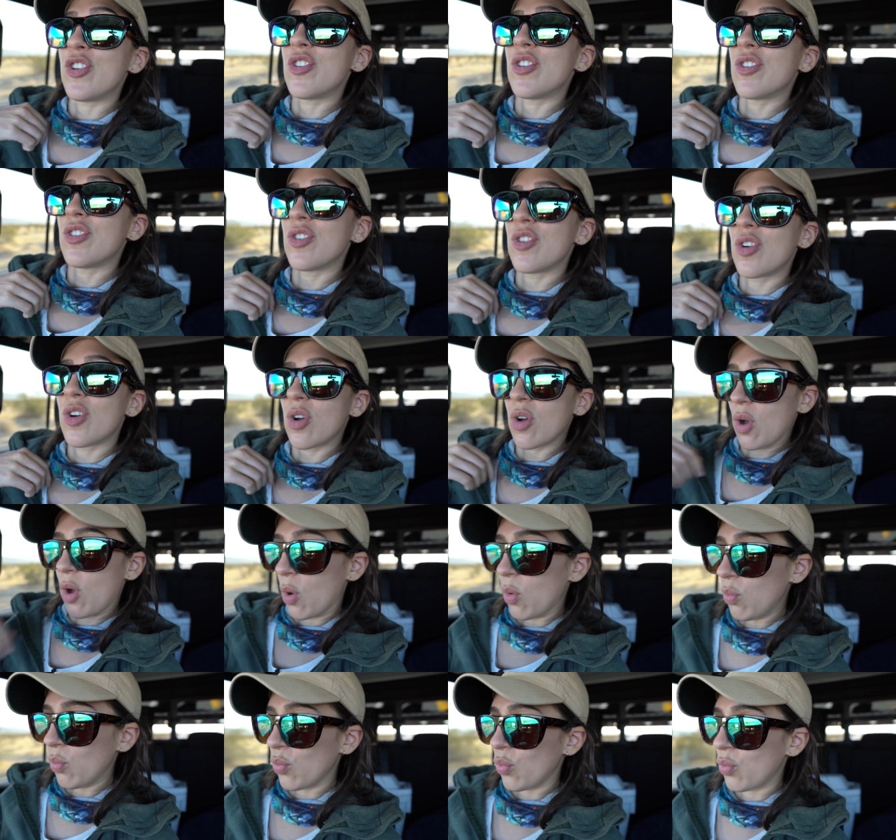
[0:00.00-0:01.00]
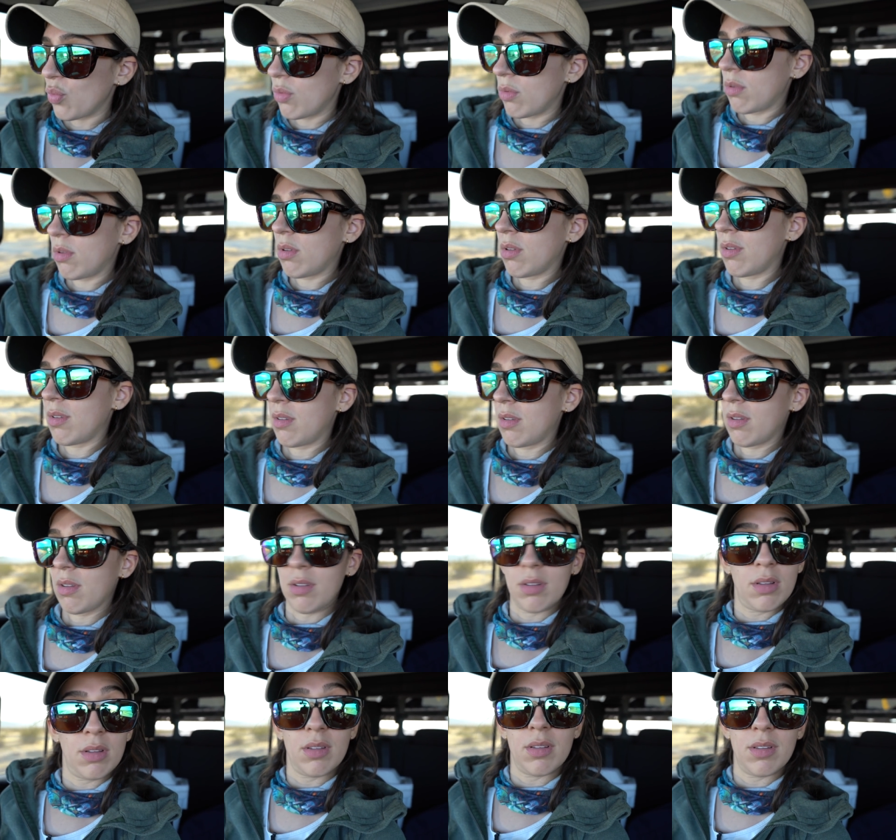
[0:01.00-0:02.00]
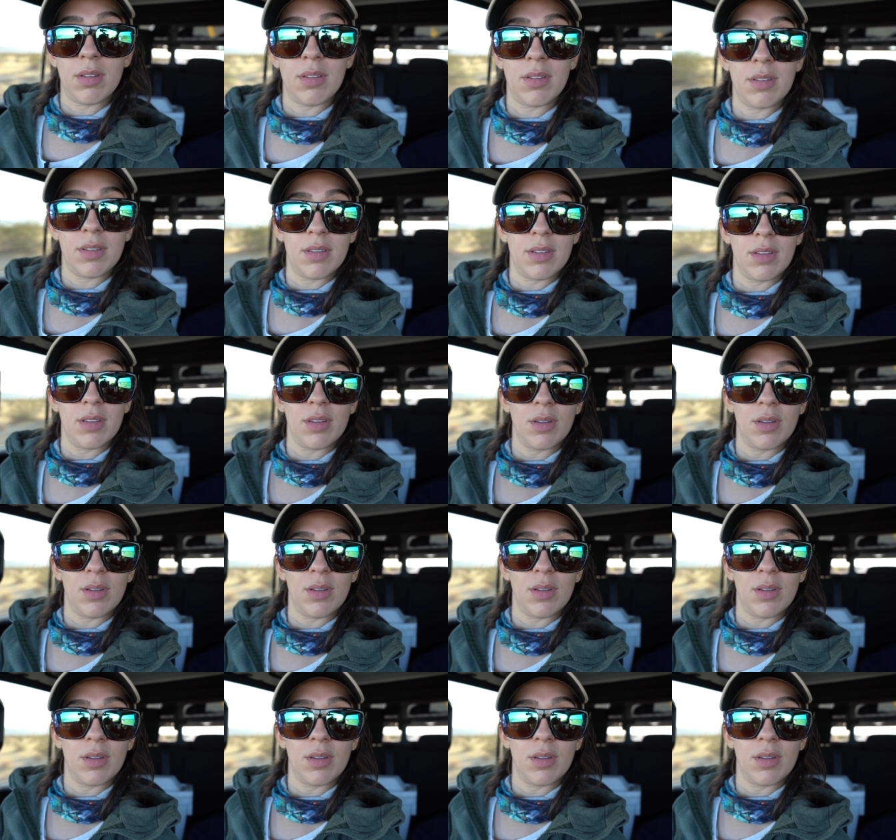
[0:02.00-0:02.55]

two miles, oh. Turn right onto Gold Crown Road.